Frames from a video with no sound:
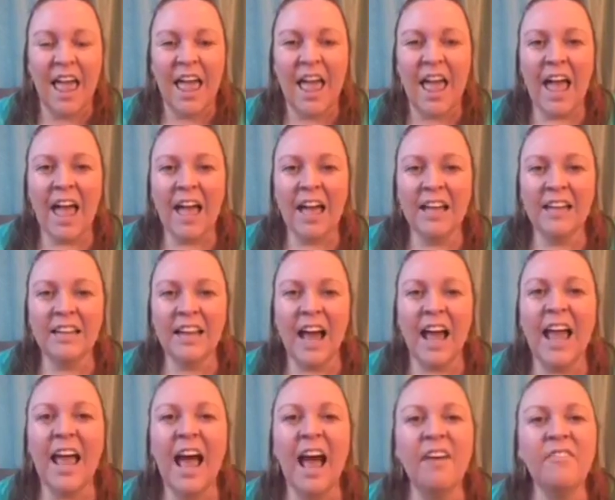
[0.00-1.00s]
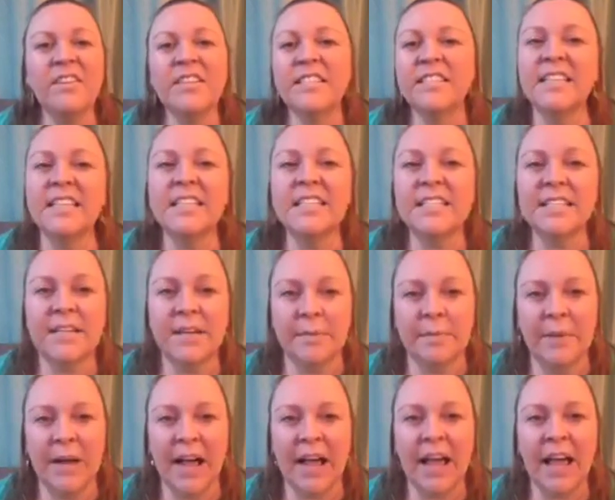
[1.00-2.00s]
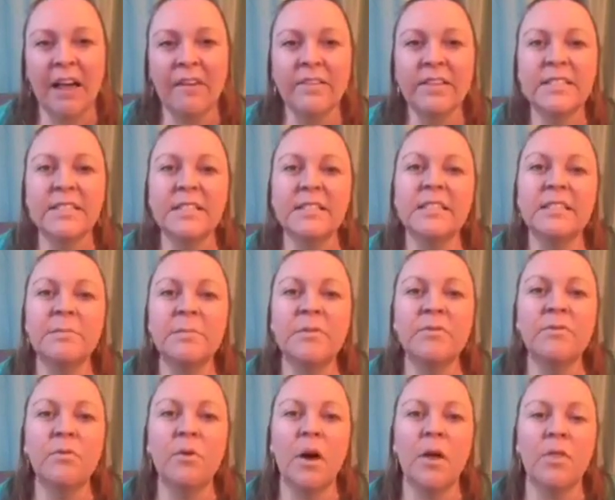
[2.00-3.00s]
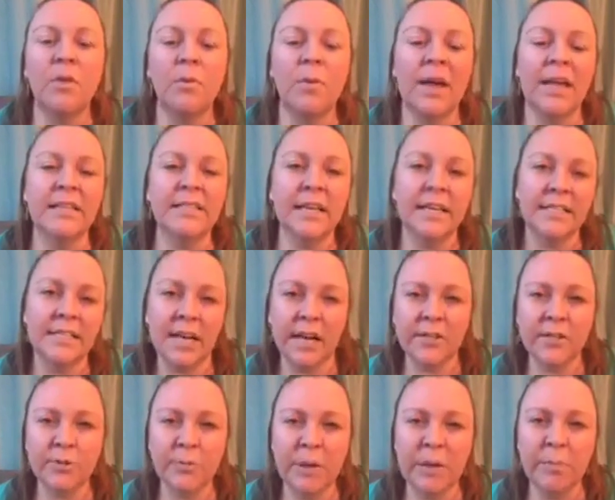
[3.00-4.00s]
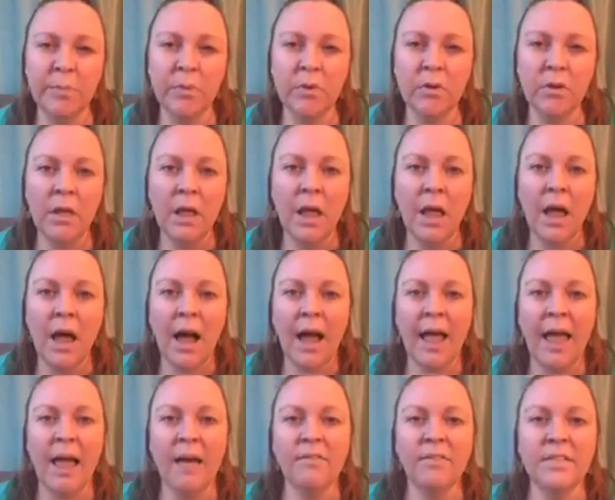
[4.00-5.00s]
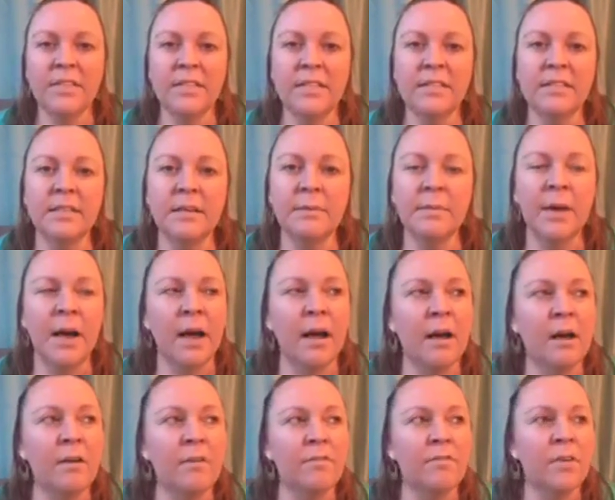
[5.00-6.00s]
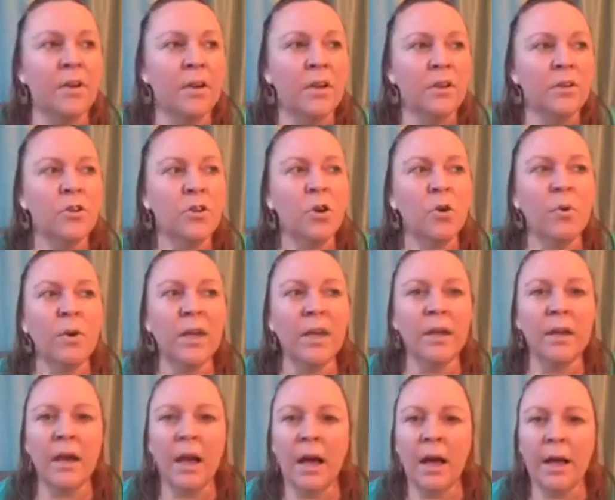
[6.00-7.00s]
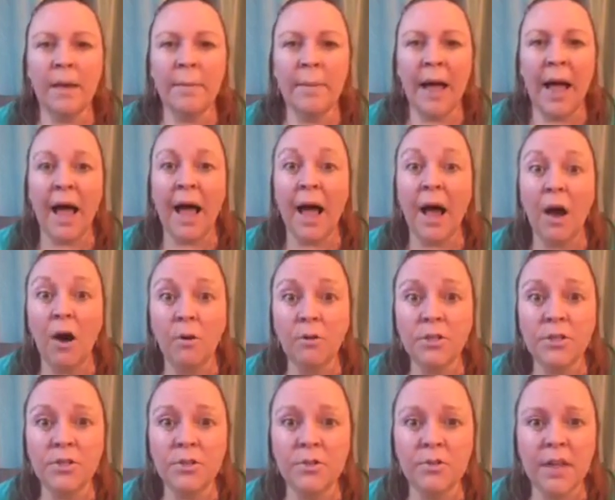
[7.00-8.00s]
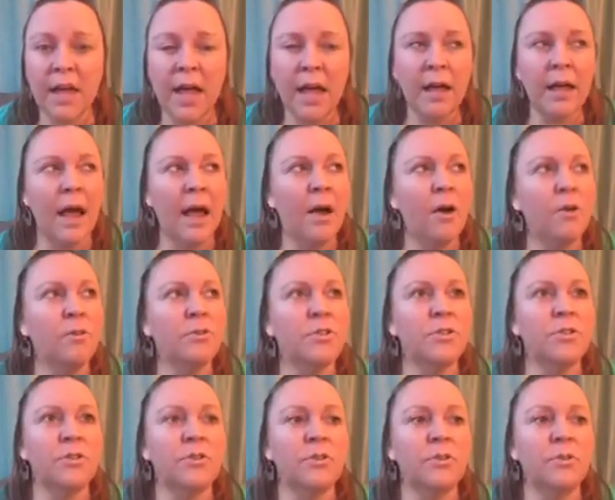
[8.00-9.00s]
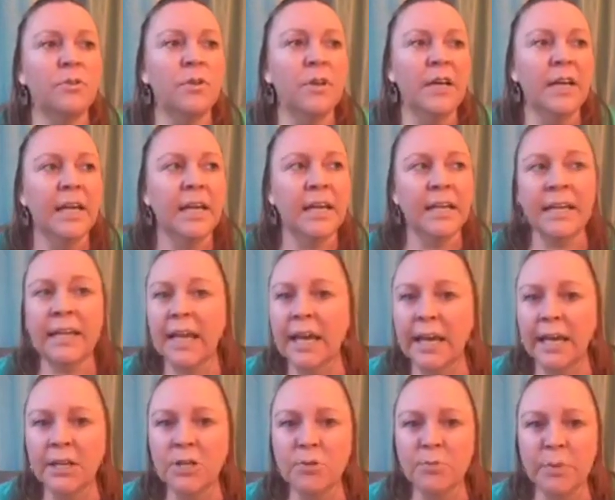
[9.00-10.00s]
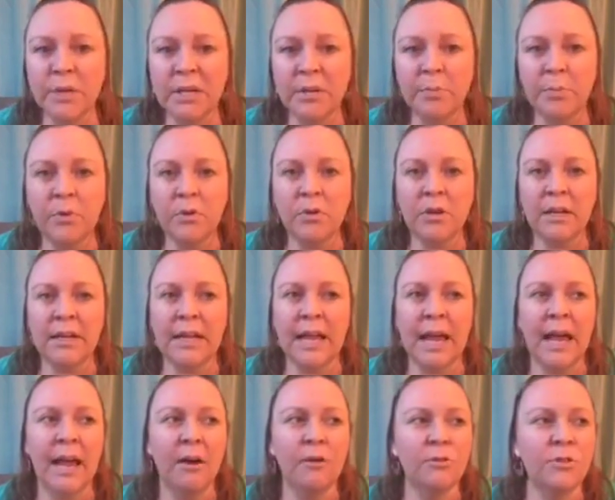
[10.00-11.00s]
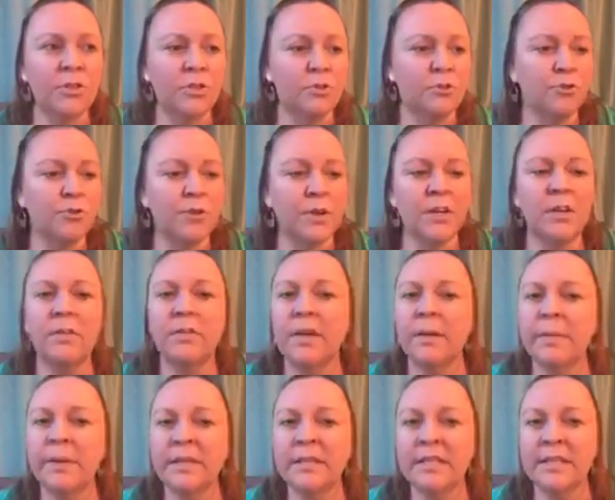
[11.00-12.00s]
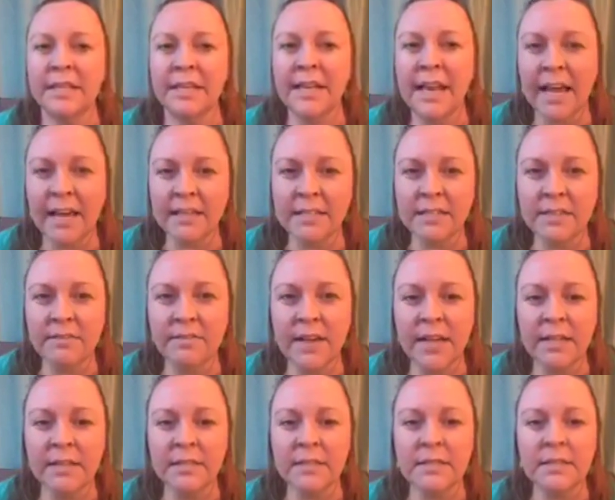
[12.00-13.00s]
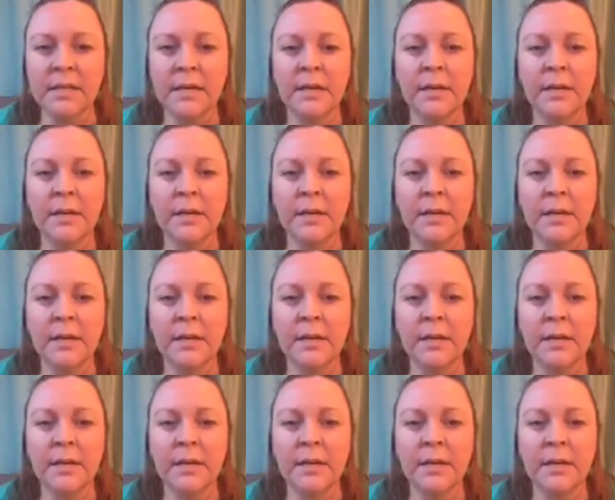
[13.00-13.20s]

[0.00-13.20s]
And I have a system. I have a system of the ways I touch people. I have a system of knowing how to do that, how to engage people, and how to trickle them into the next events.